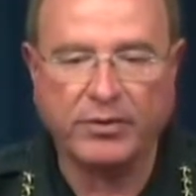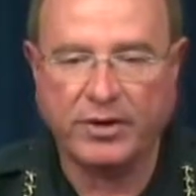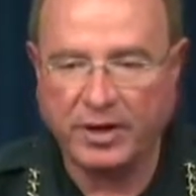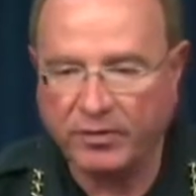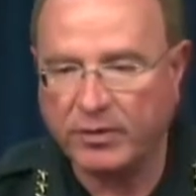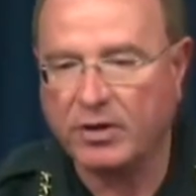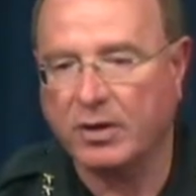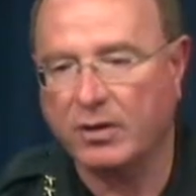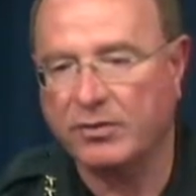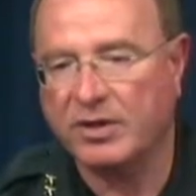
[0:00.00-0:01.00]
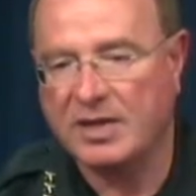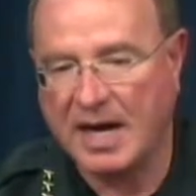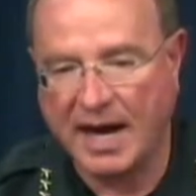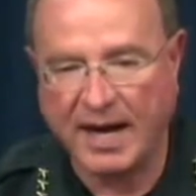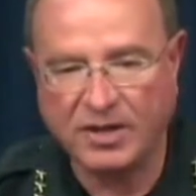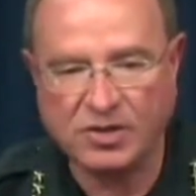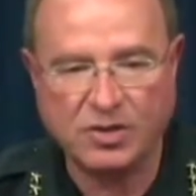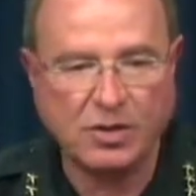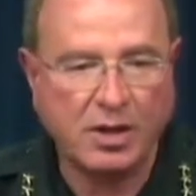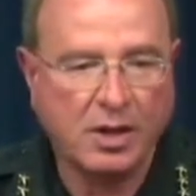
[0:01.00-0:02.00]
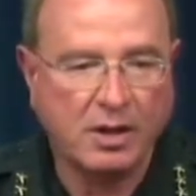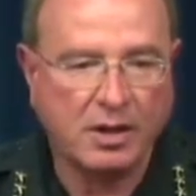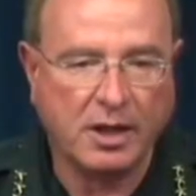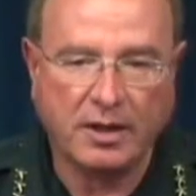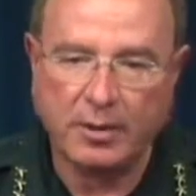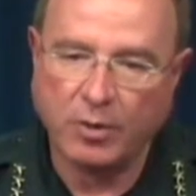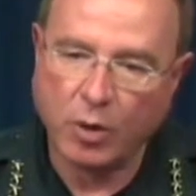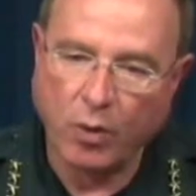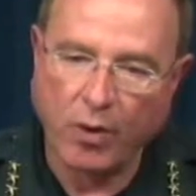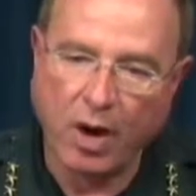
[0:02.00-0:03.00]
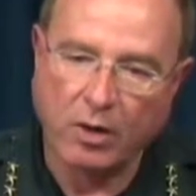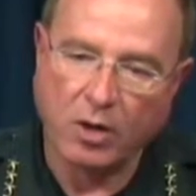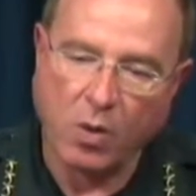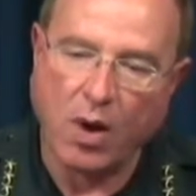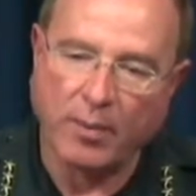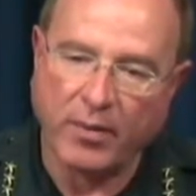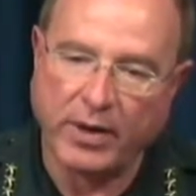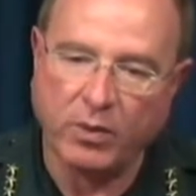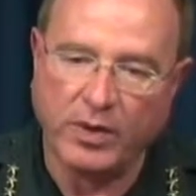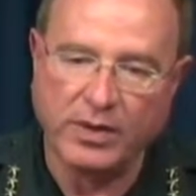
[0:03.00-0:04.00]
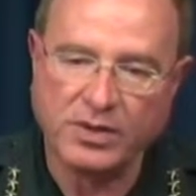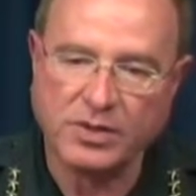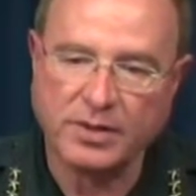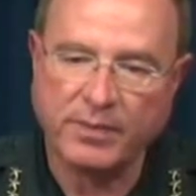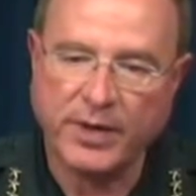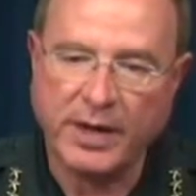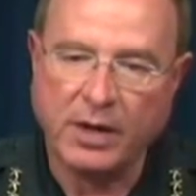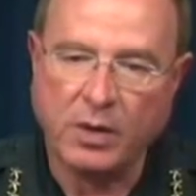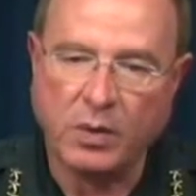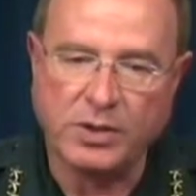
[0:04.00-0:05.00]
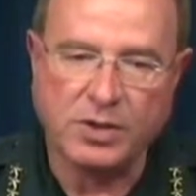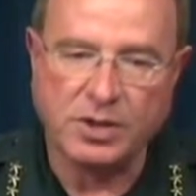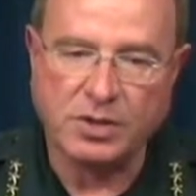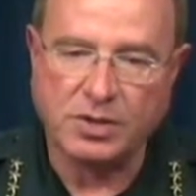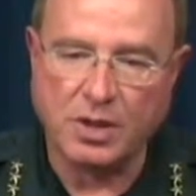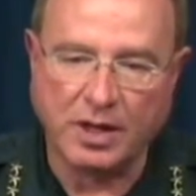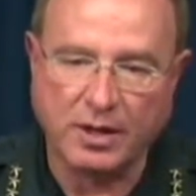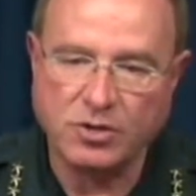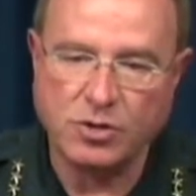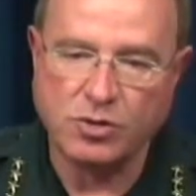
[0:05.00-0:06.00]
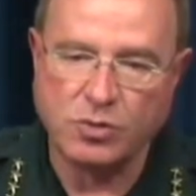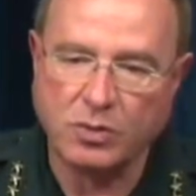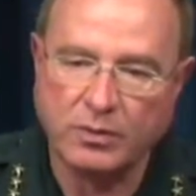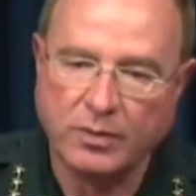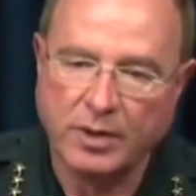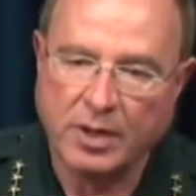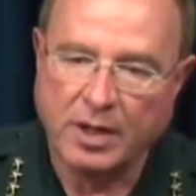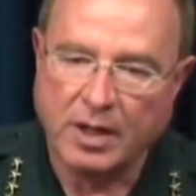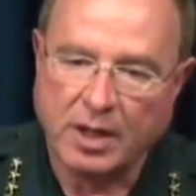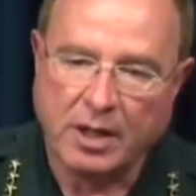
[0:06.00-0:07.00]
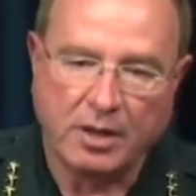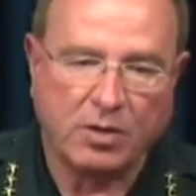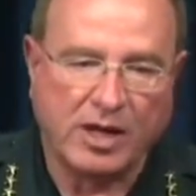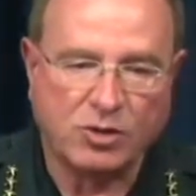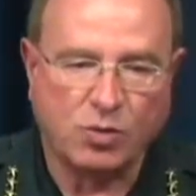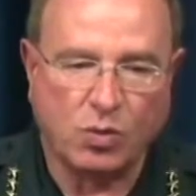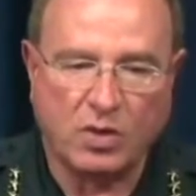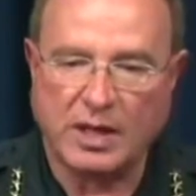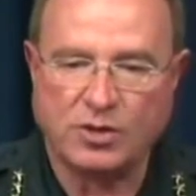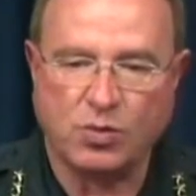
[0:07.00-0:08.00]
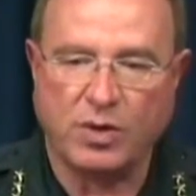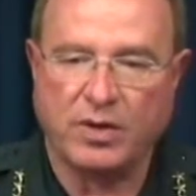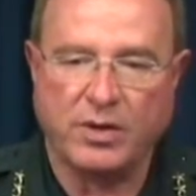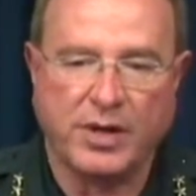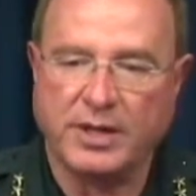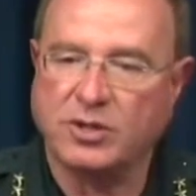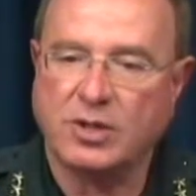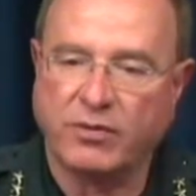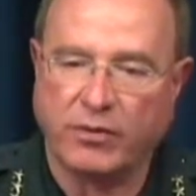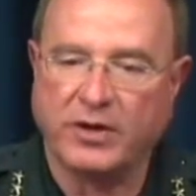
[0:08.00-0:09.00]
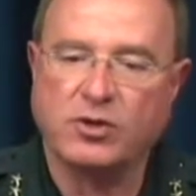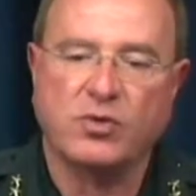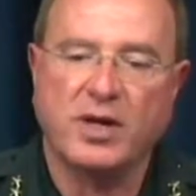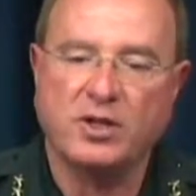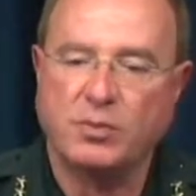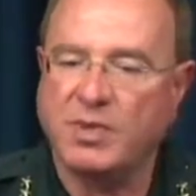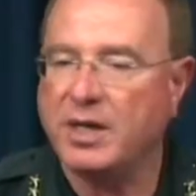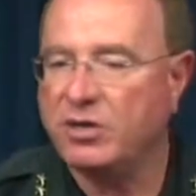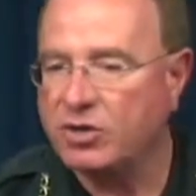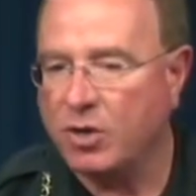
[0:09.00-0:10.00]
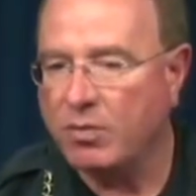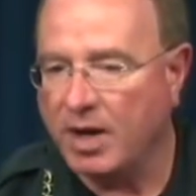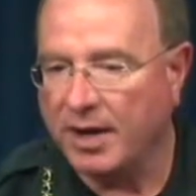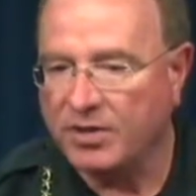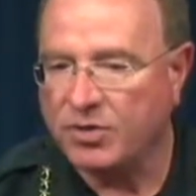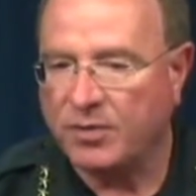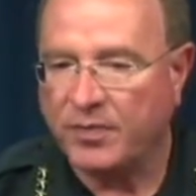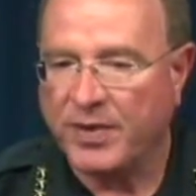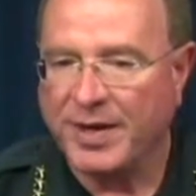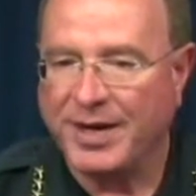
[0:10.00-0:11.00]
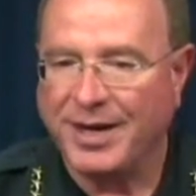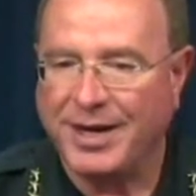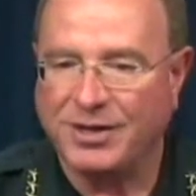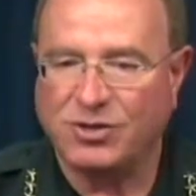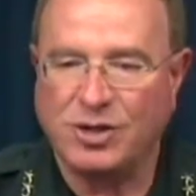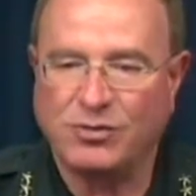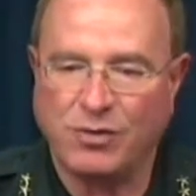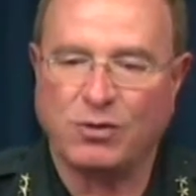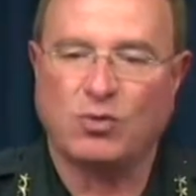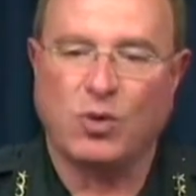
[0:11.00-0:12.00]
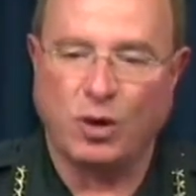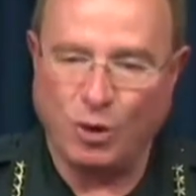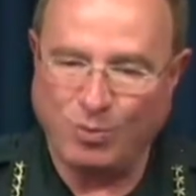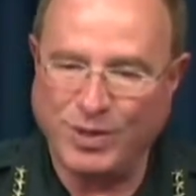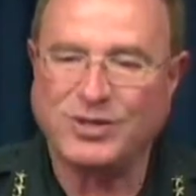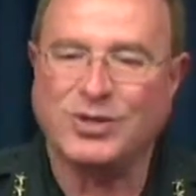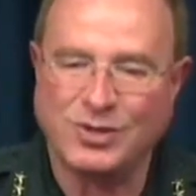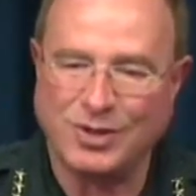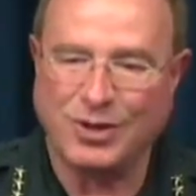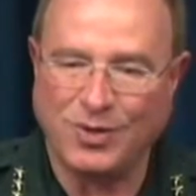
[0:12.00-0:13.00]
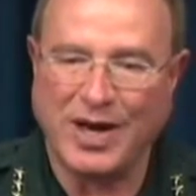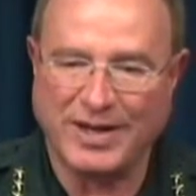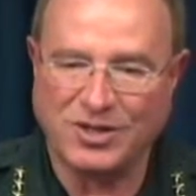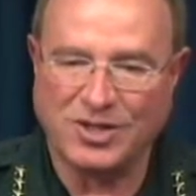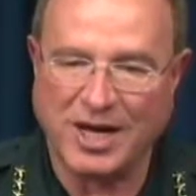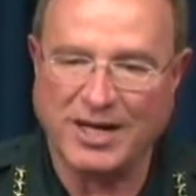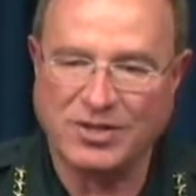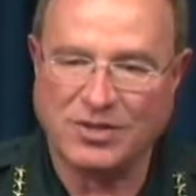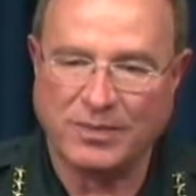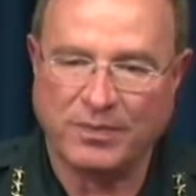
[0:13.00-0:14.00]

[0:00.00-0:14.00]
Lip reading: difficult task to get them to cooperate with us, which is not unusual. That's one of the things that frustrates me so much, is these folks want to do business in the United States.